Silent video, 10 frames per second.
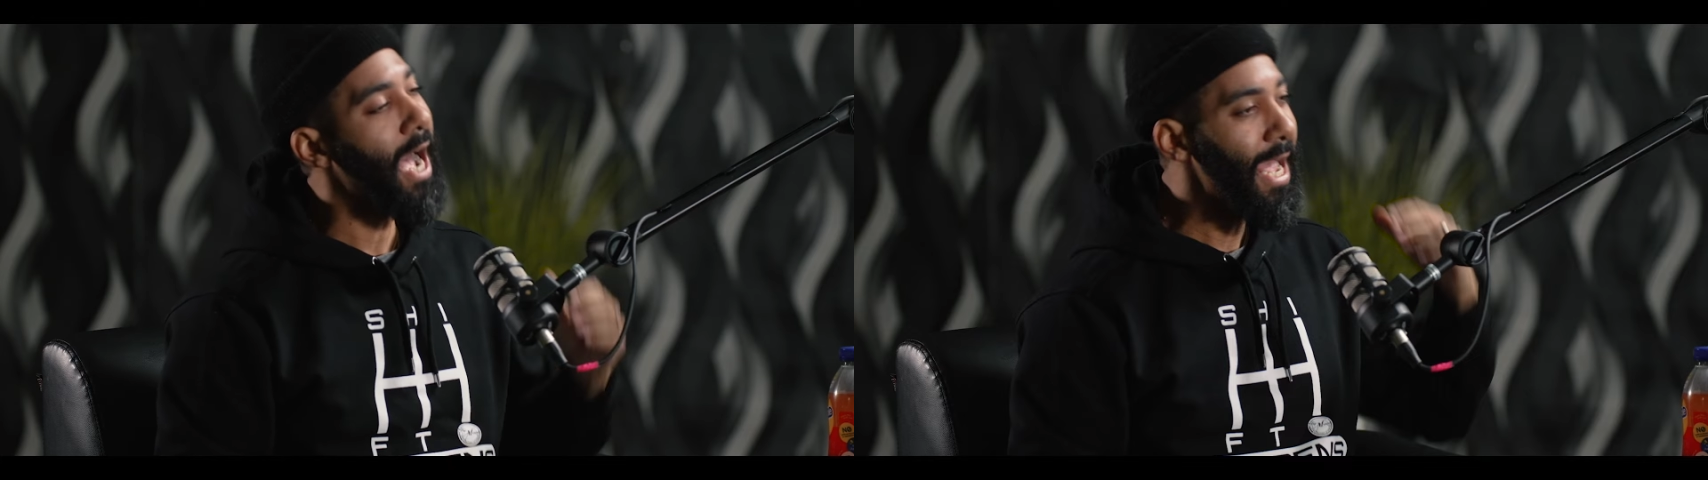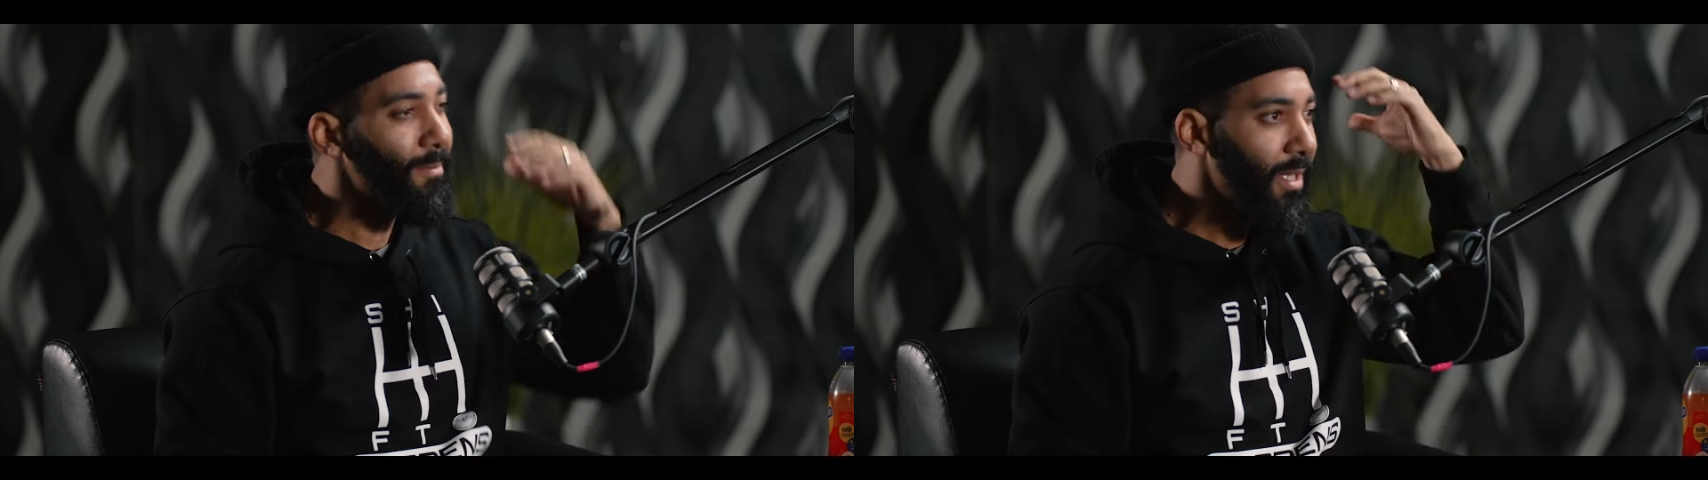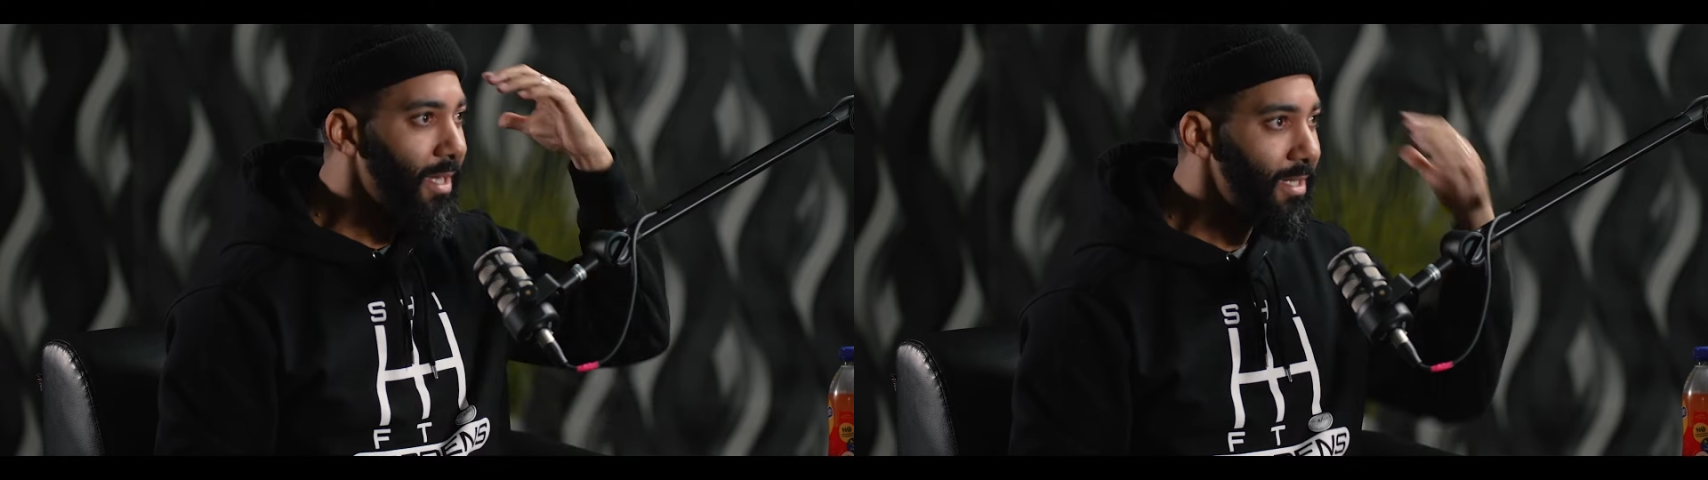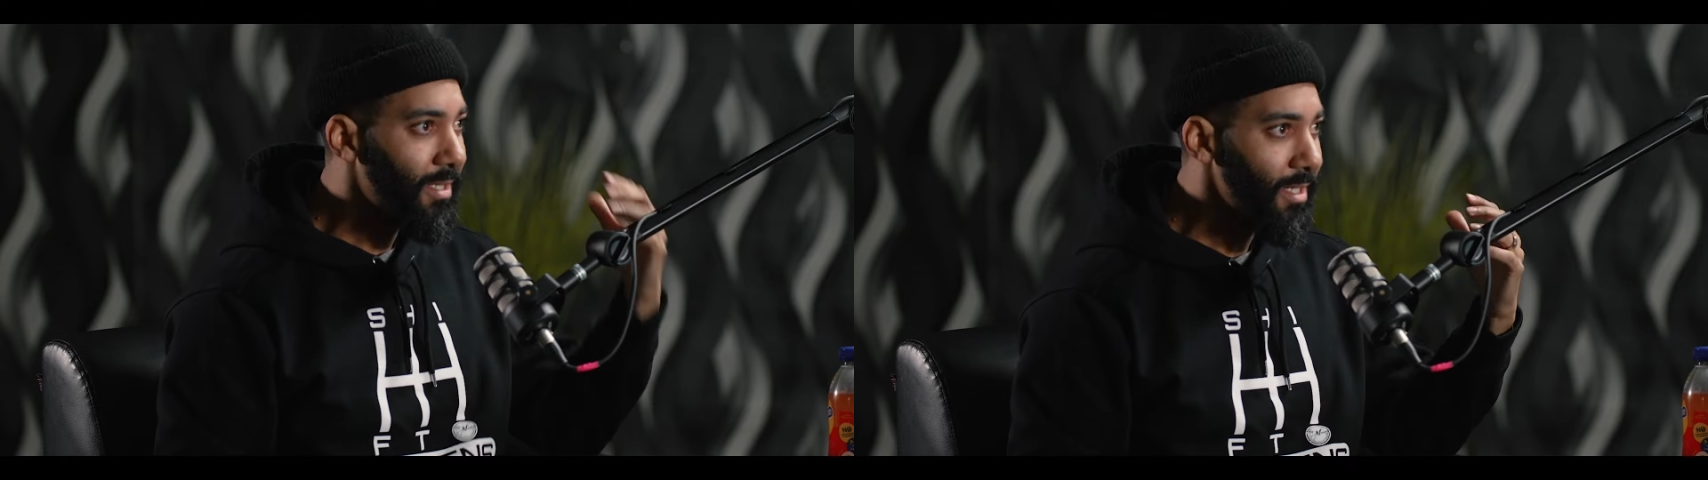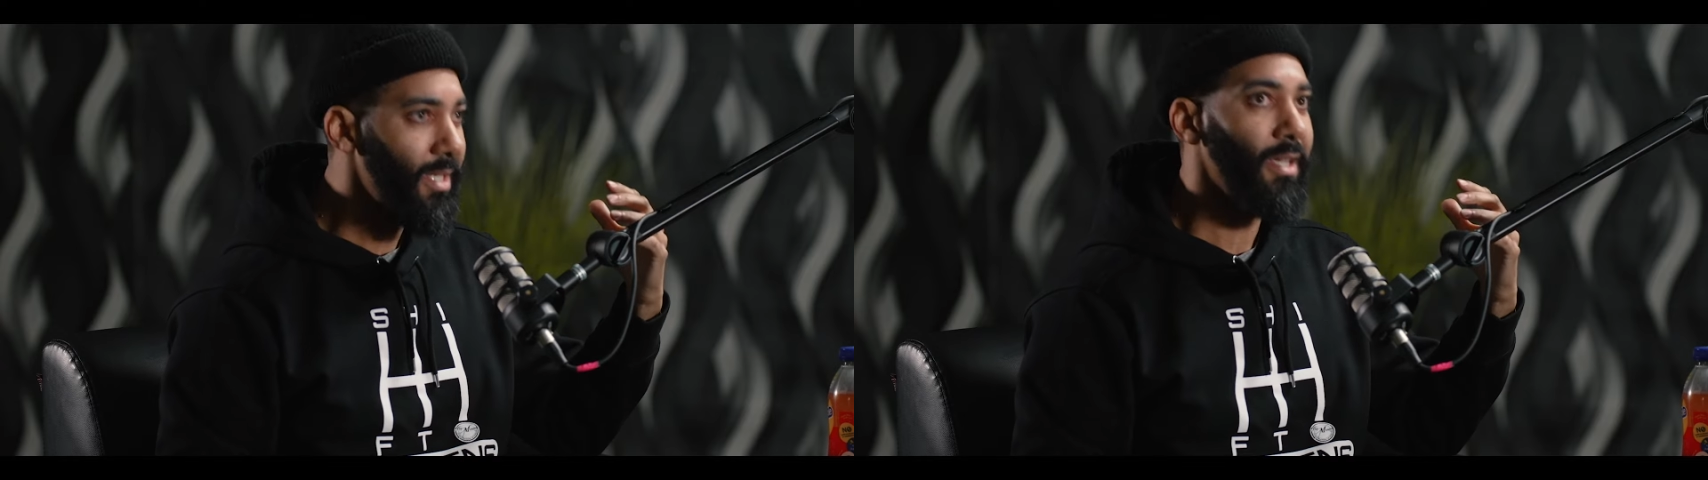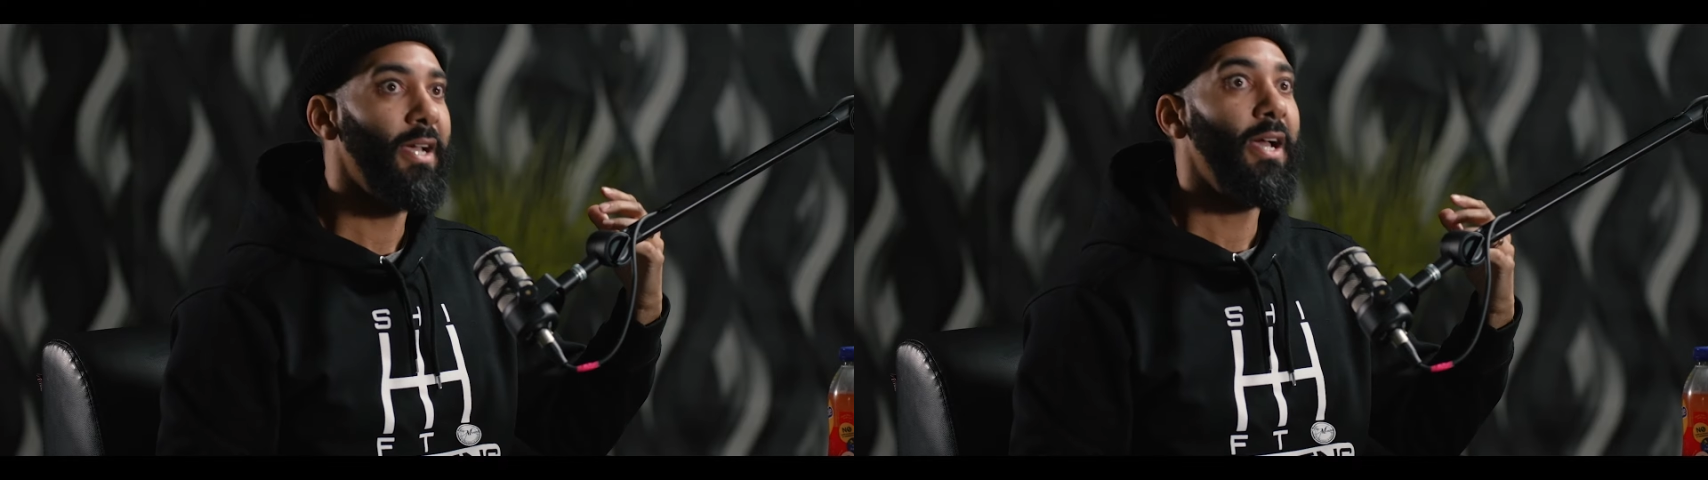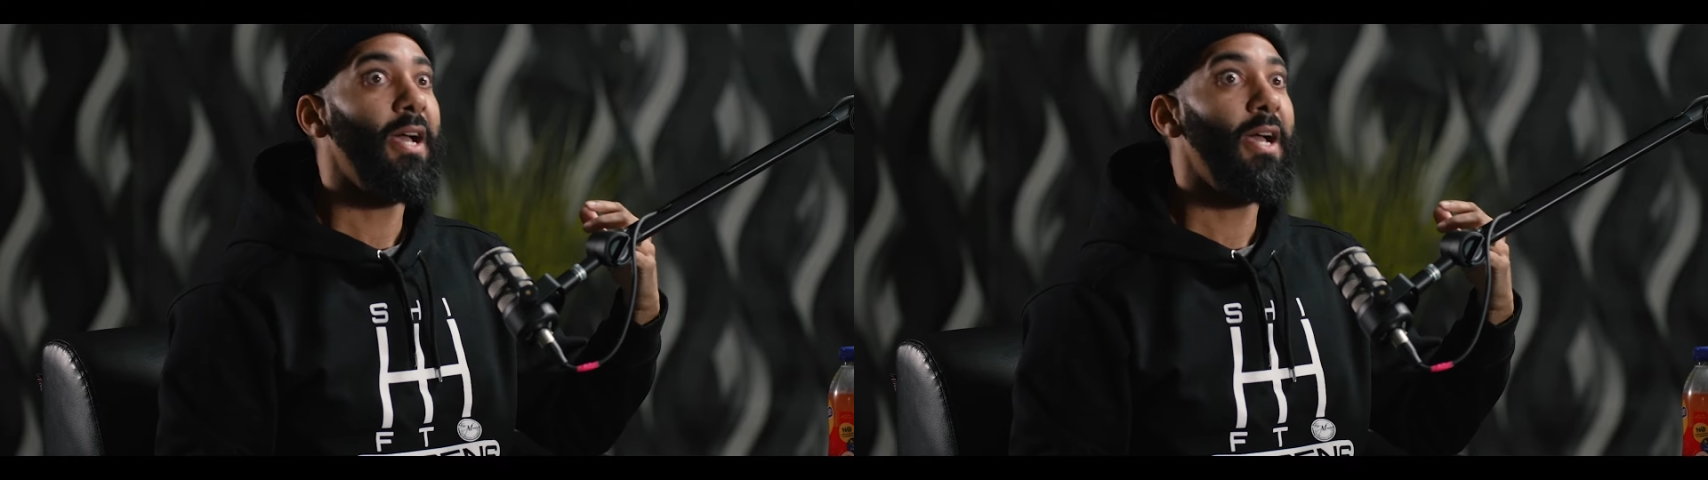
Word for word: I'm listening.